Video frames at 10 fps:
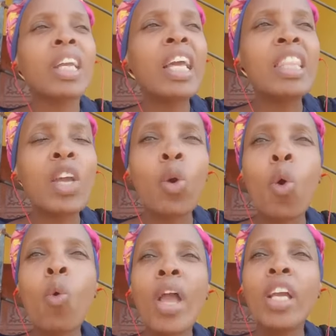and they
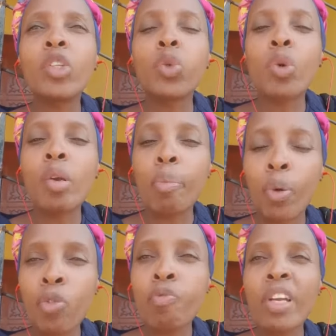go and do
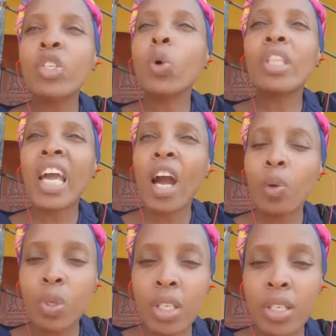improvements on the
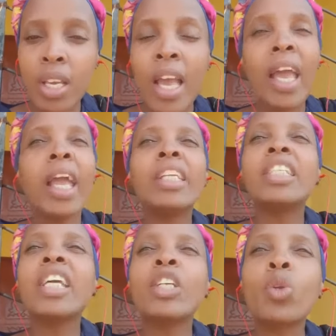house, and
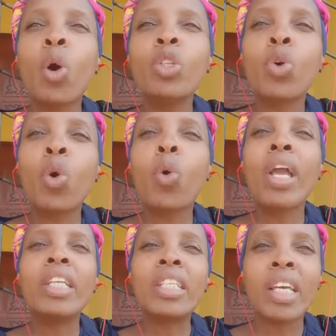they don't go
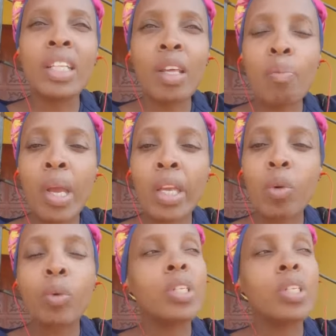and tell the bank,